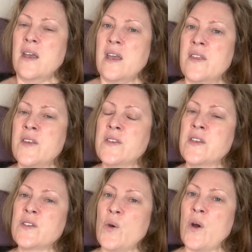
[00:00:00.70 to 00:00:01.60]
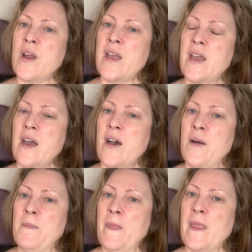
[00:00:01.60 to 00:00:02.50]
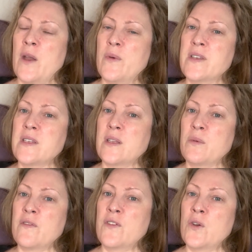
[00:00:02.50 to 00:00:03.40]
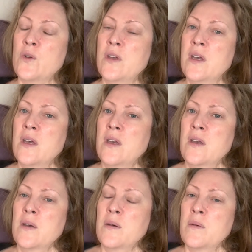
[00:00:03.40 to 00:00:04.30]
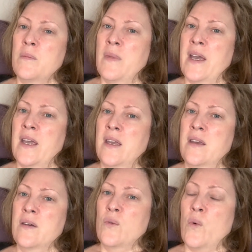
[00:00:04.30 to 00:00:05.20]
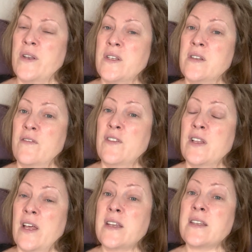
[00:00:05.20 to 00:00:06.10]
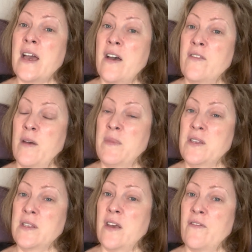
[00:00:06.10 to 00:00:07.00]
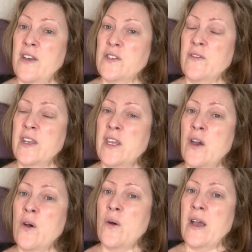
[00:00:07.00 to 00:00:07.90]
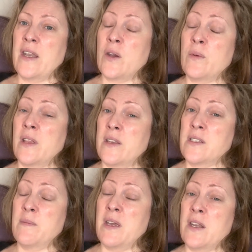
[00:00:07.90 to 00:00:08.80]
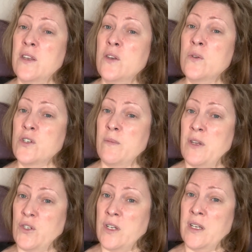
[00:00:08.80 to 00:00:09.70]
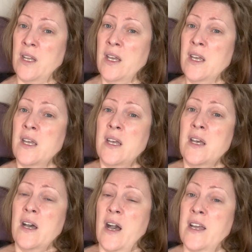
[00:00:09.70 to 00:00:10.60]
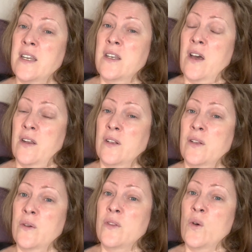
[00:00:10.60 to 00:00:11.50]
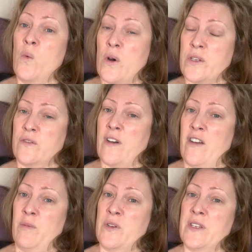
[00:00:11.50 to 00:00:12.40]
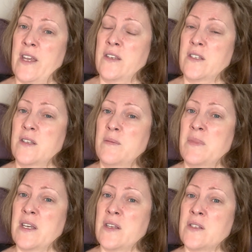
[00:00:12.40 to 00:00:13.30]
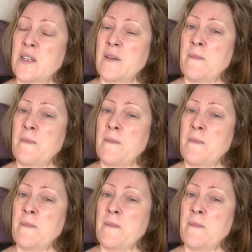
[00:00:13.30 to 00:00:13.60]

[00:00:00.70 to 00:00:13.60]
Hey, this is Corey. I recently reviewed my What Does It Feel Like to Have ME CFS video, and I realized I made a huge omission. I did not include the worst 5% because